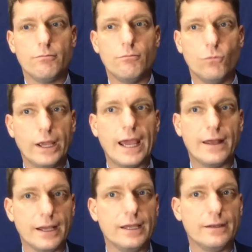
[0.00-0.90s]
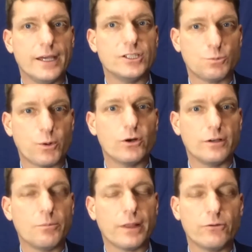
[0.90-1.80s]
we had a, a
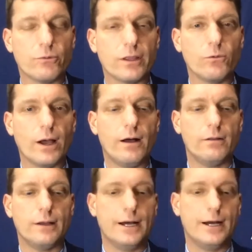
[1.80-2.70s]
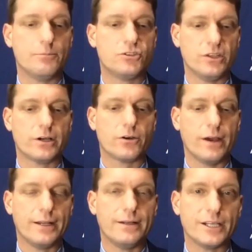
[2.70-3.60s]
spurt and played really well to their
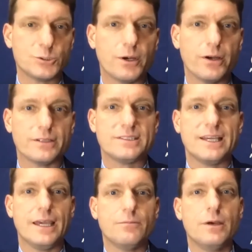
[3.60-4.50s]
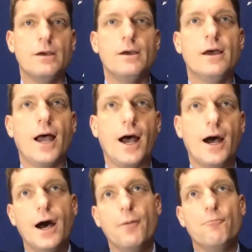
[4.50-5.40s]
credit, an experienced team,
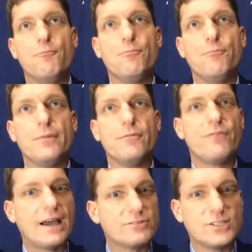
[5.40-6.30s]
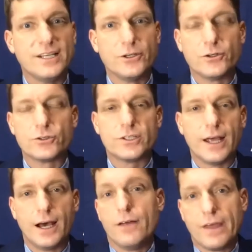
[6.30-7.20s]
five seniors,
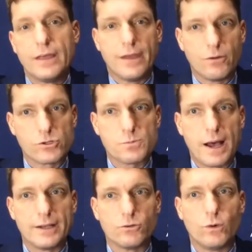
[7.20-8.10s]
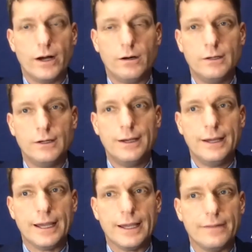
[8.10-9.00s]
uh, they, they responded well
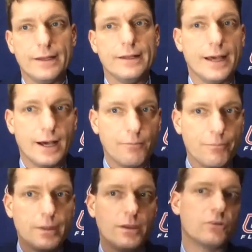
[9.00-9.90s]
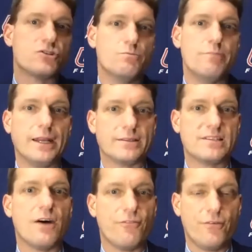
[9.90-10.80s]
and then um, just made it
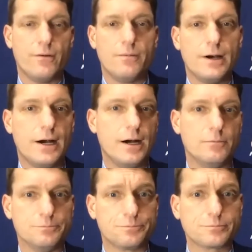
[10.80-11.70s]
tough um,